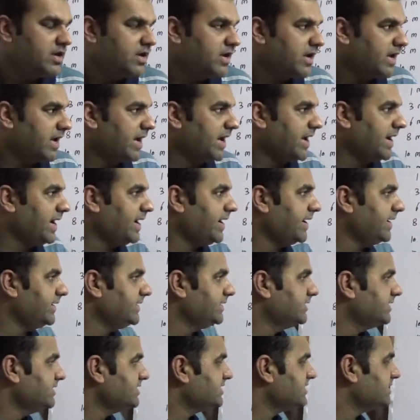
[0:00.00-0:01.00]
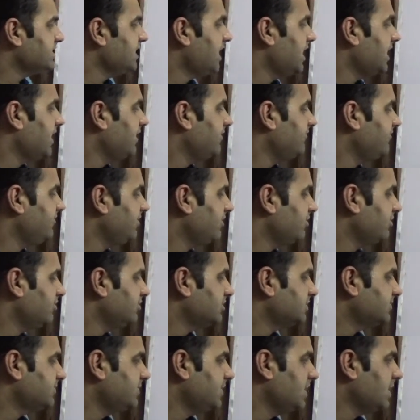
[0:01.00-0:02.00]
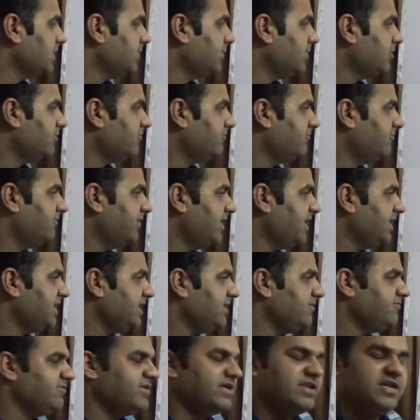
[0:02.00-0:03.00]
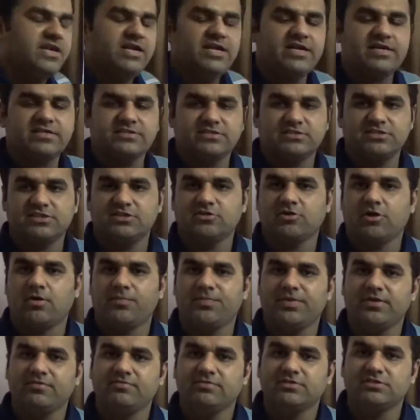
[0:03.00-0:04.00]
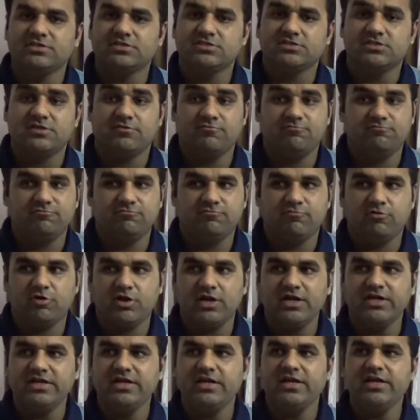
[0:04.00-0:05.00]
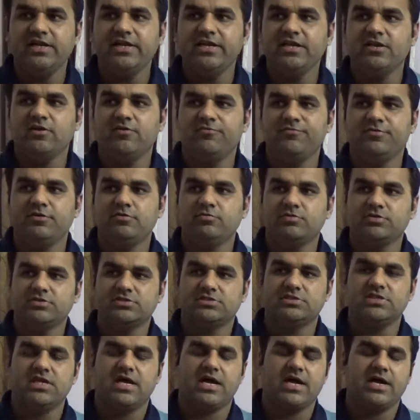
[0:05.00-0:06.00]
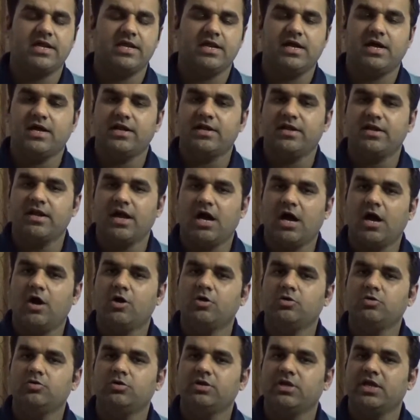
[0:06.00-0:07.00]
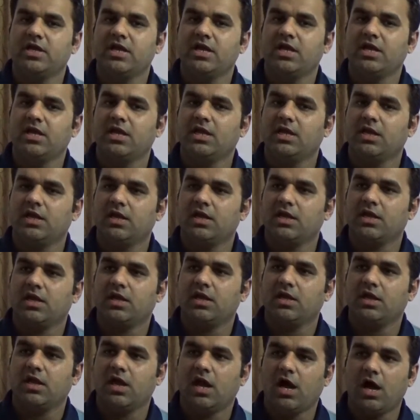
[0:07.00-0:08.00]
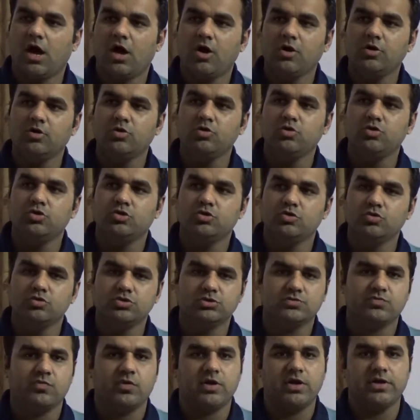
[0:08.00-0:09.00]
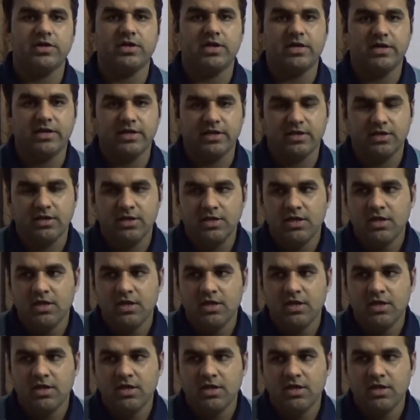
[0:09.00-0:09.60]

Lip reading: And this time, we are going to speak about very, very interesting topic, which is the volatility of USD INR and how to use volatility.